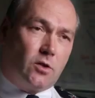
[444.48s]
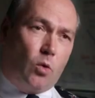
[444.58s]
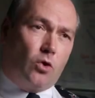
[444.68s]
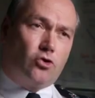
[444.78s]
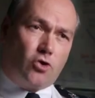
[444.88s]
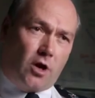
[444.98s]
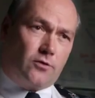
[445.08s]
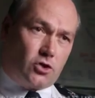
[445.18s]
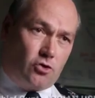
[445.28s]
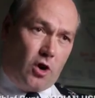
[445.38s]
what
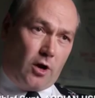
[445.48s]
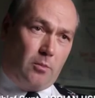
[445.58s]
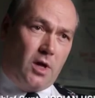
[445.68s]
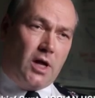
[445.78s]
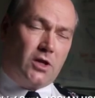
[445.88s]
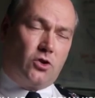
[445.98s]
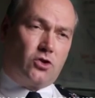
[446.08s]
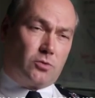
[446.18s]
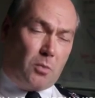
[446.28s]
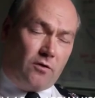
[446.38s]
drives crime is
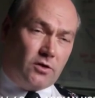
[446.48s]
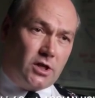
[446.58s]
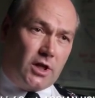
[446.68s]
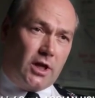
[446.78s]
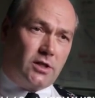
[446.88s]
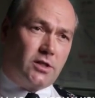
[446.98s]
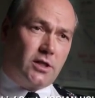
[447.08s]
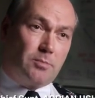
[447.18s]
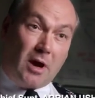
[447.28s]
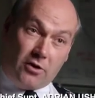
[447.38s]
not just poverty, it's
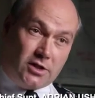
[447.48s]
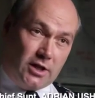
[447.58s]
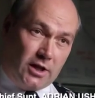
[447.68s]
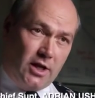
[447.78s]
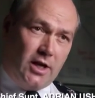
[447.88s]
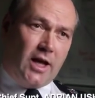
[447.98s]
disparity.